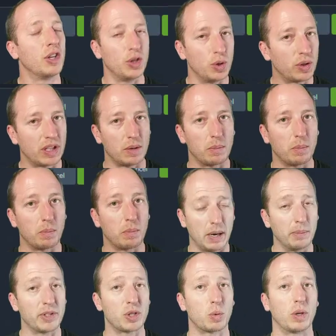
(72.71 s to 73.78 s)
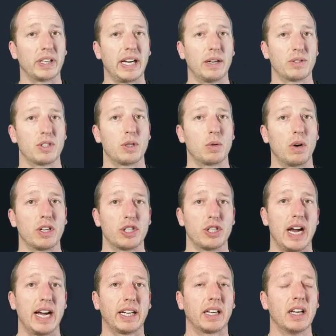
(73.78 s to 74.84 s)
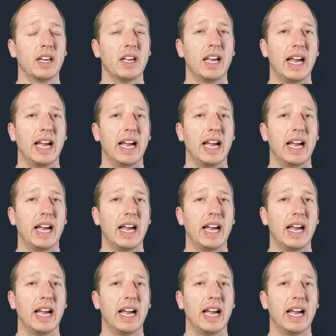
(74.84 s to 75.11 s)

who can publish workouts to our track,